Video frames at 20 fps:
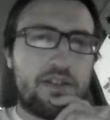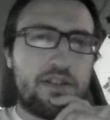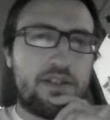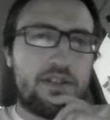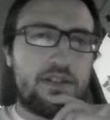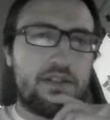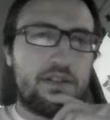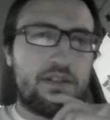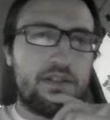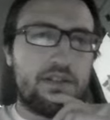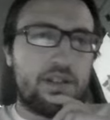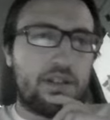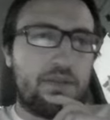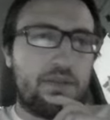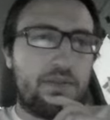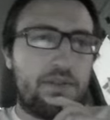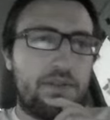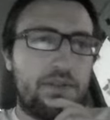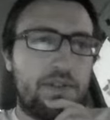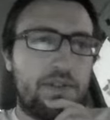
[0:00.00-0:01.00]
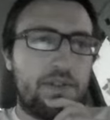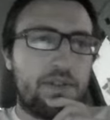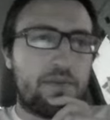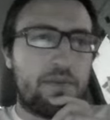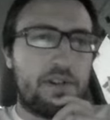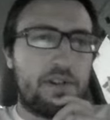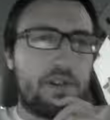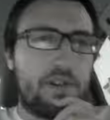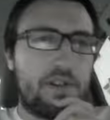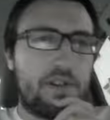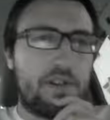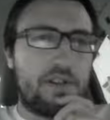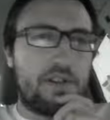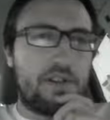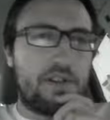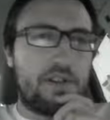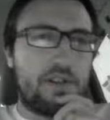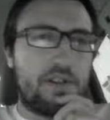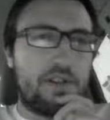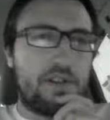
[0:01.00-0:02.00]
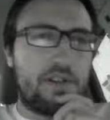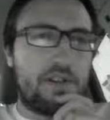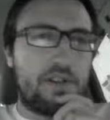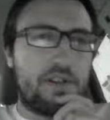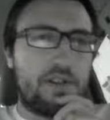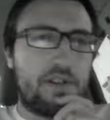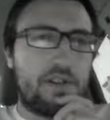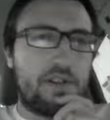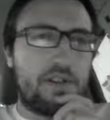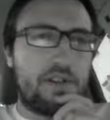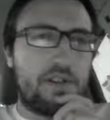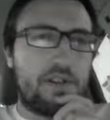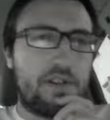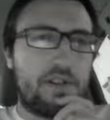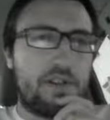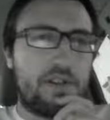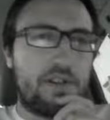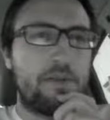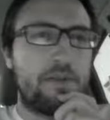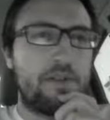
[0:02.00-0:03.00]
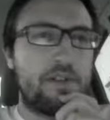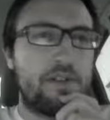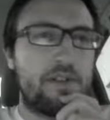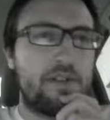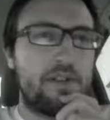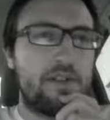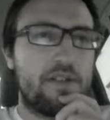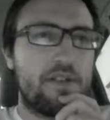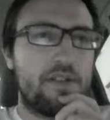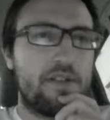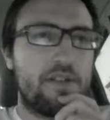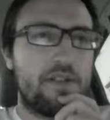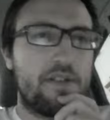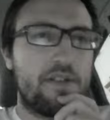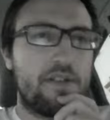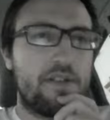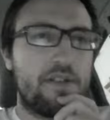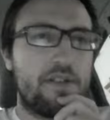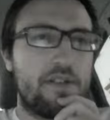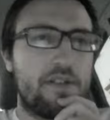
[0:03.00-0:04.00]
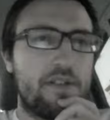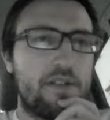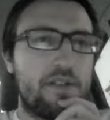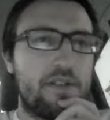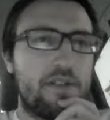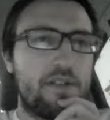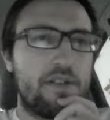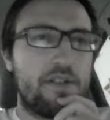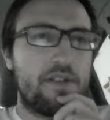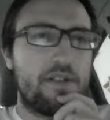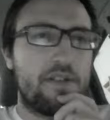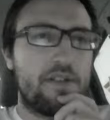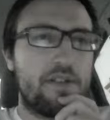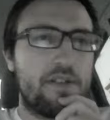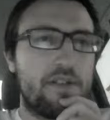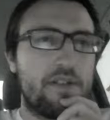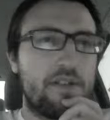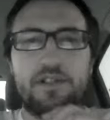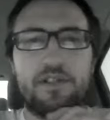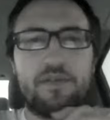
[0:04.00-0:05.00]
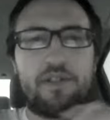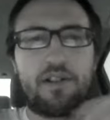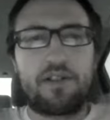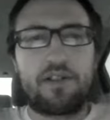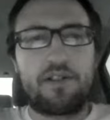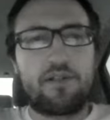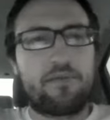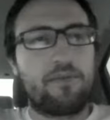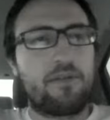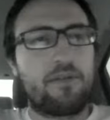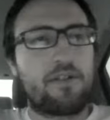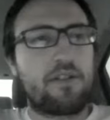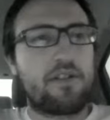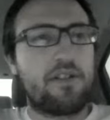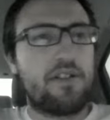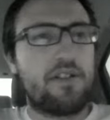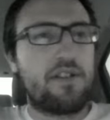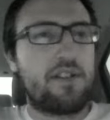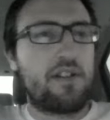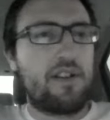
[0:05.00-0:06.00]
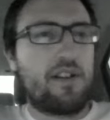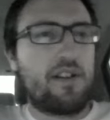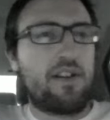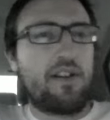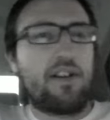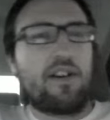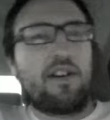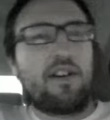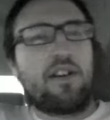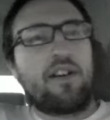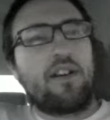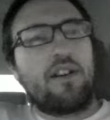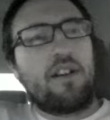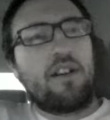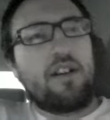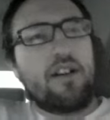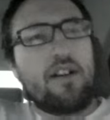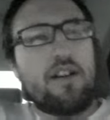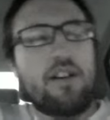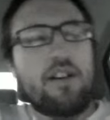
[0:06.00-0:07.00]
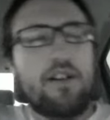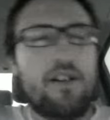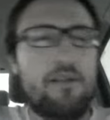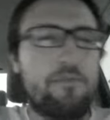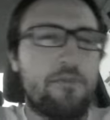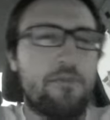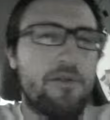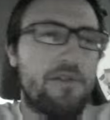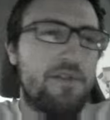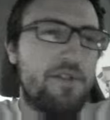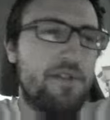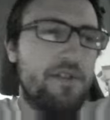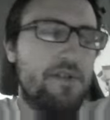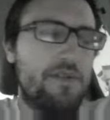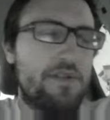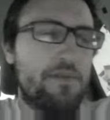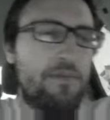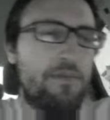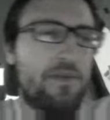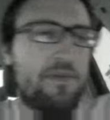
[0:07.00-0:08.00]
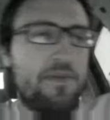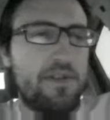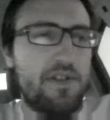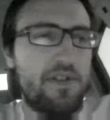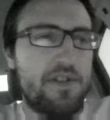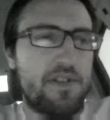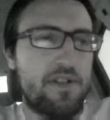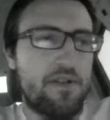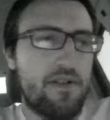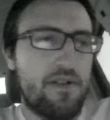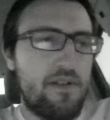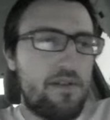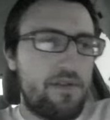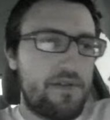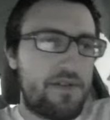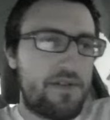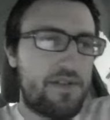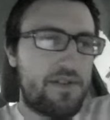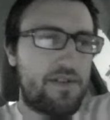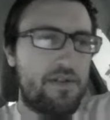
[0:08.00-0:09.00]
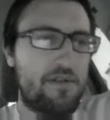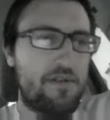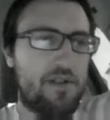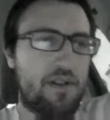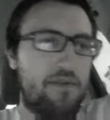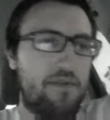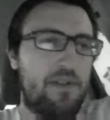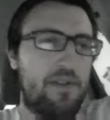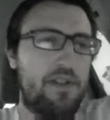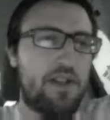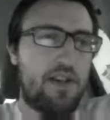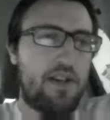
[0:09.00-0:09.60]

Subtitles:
There's like a few questions there that I have where I'm not really sure why that works or if that should work or not. All right, merge nodes in between zeros. You're given the